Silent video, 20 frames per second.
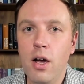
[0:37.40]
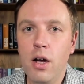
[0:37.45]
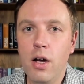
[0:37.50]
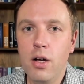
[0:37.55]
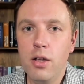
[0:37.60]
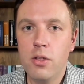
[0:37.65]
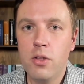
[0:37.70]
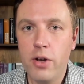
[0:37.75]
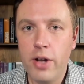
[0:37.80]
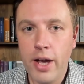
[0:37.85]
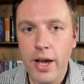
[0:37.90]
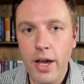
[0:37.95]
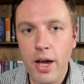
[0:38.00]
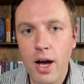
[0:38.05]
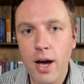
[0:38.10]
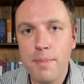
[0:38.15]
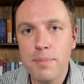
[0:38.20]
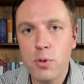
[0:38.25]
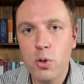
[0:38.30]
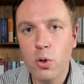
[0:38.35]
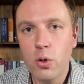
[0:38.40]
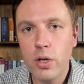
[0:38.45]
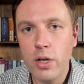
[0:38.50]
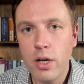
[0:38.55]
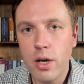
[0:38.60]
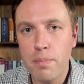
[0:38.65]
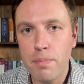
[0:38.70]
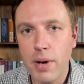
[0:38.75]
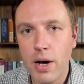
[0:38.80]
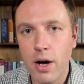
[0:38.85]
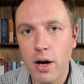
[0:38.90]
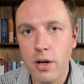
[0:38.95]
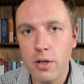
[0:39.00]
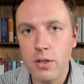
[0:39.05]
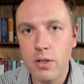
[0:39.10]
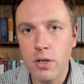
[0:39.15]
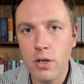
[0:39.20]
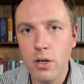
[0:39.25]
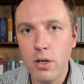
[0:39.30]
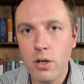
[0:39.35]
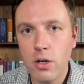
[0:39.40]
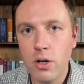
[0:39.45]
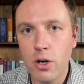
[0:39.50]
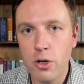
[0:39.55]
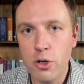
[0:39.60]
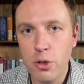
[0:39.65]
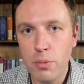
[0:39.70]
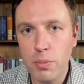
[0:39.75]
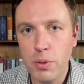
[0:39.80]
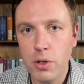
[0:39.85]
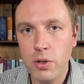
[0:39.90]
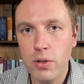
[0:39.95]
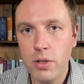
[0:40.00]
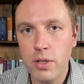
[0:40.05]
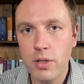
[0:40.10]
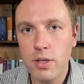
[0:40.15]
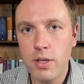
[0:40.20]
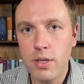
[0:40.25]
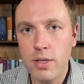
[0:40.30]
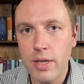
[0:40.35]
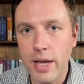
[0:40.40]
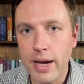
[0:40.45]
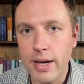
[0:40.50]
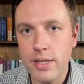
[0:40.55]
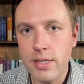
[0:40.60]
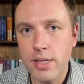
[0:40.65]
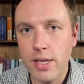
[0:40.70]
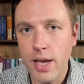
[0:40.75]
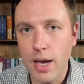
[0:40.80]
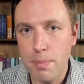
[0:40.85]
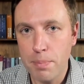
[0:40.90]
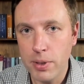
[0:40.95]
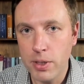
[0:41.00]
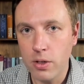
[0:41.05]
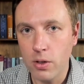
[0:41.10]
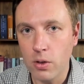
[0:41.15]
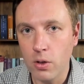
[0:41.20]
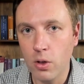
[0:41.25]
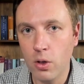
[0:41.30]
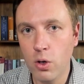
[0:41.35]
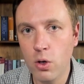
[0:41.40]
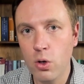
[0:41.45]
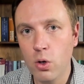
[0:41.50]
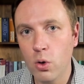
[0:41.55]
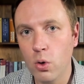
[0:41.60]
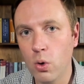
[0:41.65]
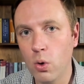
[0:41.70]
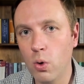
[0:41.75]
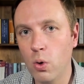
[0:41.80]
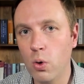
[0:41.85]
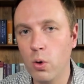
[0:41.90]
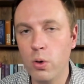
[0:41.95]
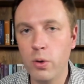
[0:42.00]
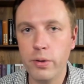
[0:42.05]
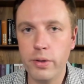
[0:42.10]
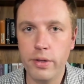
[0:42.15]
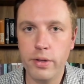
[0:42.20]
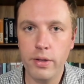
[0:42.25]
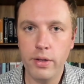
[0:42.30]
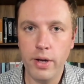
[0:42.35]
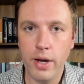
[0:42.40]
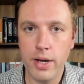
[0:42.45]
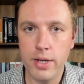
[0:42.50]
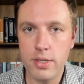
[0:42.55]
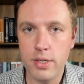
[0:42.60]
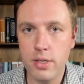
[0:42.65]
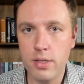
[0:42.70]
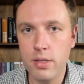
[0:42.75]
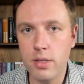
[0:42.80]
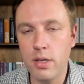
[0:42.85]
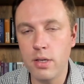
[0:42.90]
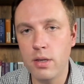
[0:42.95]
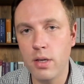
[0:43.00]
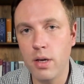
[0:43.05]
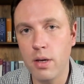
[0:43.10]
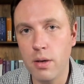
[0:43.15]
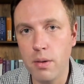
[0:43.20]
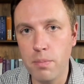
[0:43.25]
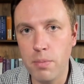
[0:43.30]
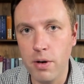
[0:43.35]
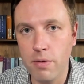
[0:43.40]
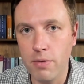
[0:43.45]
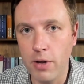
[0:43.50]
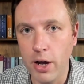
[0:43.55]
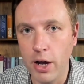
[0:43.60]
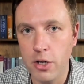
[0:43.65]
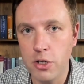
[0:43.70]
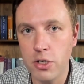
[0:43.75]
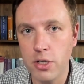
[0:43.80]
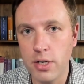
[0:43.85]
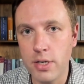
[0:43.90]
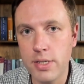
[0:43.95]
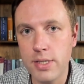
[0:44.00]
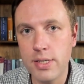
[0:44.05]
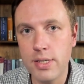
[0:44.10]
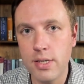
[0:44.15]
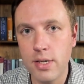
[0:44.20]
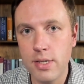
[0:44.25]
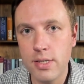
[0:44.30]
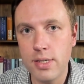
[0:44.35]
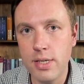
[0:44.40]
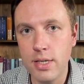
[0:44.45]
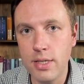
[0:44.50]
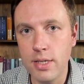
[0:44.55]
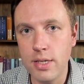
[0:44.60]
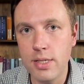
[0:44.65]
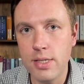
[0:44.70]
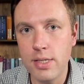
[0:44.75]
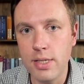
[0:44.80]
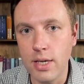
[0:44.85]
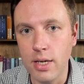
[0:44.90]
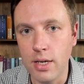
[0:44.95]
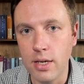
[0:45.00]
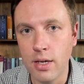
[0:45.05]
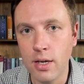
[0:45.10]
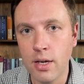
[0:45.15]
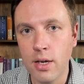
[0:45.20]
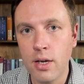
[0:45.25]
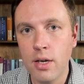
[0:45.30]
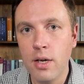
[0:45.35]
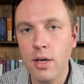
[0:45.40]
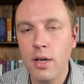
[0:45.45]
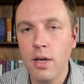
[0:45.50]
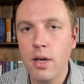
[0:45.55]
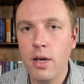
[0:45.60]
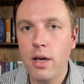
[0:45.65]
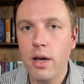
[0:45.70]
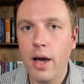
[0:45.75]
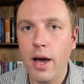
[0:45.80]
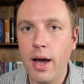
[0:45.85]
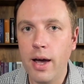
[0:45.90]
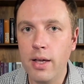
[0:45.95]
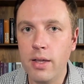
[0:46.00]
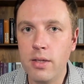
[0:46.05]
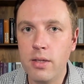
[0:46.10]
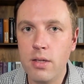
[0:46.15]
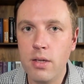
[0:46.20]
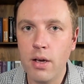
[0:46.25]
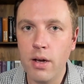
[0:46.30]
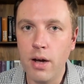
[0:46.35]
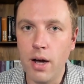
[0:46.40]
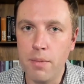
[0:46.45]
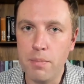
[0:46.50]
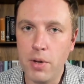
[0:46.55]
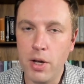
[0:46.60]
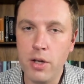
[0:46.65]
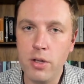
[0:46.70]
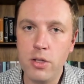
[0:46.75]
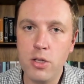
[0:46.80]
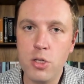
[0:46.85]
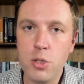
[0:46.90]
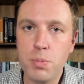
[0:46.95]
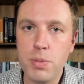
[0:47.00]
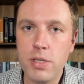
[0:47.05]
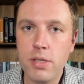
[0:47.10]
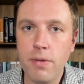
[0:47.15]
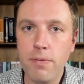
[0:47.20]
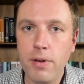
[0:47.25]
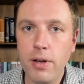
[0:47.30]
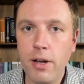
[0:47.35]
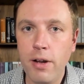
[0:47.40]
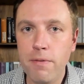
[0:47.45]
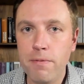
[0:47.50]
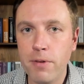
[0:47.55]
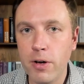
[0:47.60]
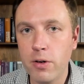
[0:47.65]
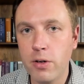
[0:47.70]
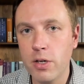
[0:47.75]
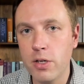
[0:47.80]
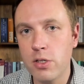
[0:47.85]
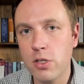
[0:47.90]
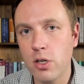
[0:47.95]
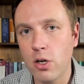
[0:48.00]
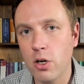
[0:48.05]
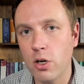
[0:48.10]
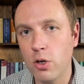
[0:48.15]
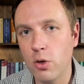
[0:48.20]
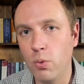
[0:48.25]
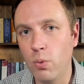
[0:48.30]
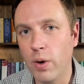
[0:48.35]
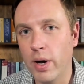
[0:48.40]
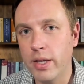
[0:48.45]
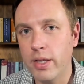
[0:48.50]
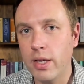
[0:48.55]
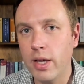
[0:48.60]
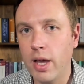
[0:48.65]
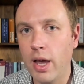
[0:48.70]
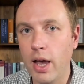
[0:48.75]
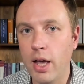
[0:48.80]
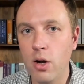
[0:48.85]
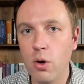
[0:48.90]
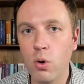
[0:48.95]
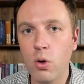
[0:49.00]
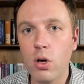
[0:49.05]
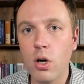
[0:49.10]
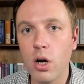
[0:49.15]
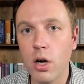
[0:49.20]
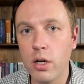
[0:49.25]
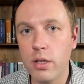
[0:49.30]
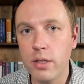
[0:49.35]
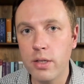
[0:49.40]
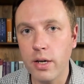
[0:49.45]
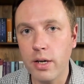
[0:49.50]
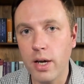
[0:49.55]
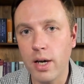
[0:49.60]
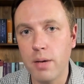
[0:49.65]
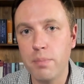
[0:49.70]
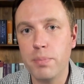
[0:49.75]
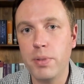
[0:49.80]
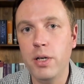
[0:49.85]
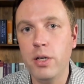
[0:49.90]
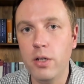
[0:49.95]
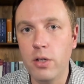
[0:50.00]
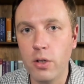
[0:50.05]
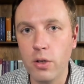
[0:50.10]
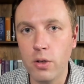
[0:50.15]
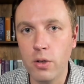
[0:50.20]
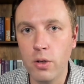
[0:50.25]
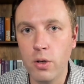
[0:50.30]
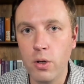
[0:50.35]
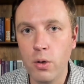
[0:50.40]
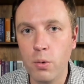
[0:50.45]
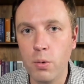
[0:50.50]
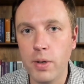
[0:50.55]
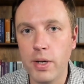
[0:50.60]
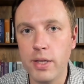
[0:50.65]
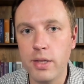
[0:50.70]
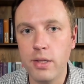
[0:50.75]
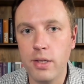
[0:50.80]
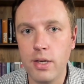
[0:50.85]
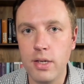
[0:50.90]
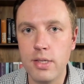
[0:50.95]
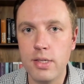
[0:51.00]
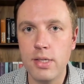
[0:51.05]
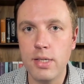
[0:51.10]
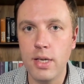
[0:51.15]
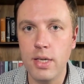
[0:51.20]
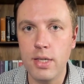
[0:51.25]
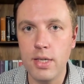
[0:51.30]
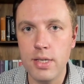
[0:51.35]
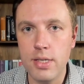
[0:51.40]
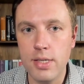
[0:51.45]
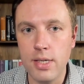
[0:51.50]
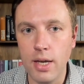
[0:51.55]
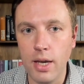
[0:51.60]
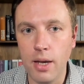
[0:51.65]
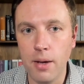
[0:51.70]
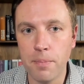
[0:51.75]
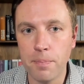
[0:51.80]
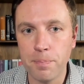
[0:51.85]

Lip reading: Today I'm talking about contributed tax capital, or the abbreviation is CTC. And I'm going to specifically focus on what can or can't a company do with its CTC.